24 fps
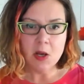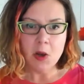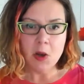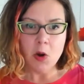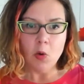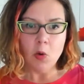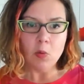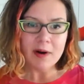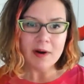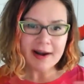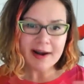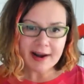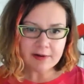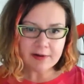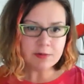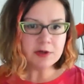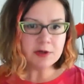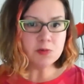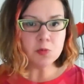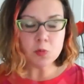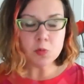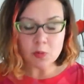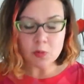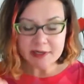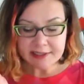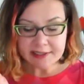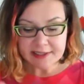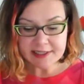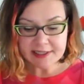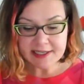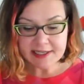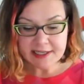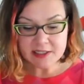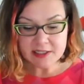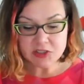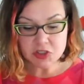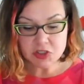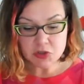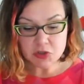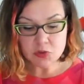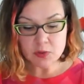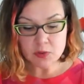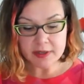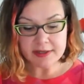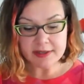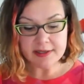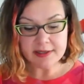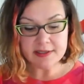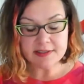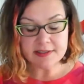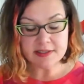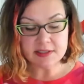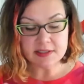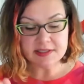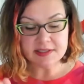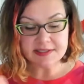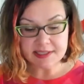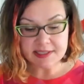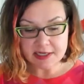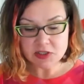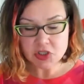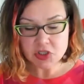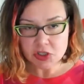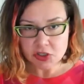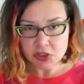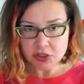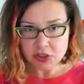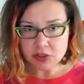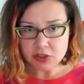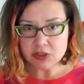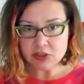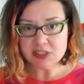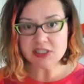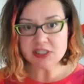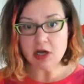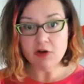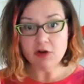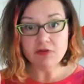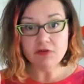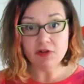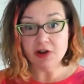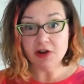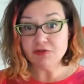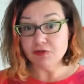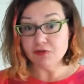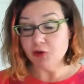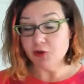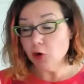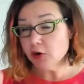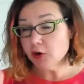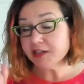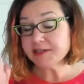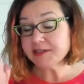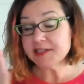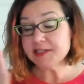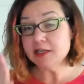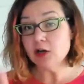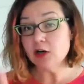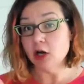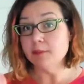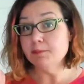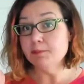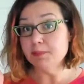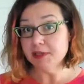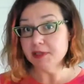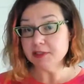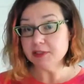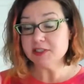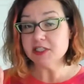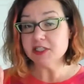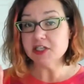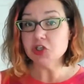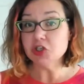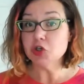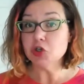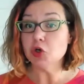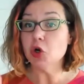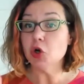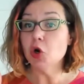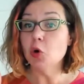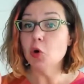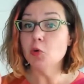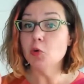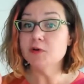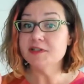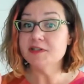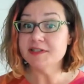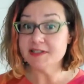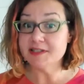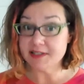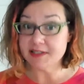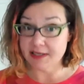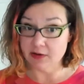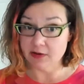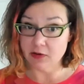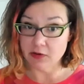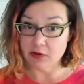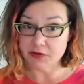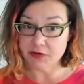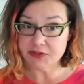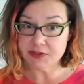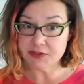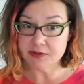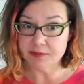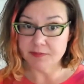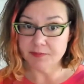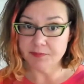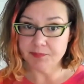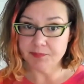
What I would really do is center yourself on focusing on building your own skills.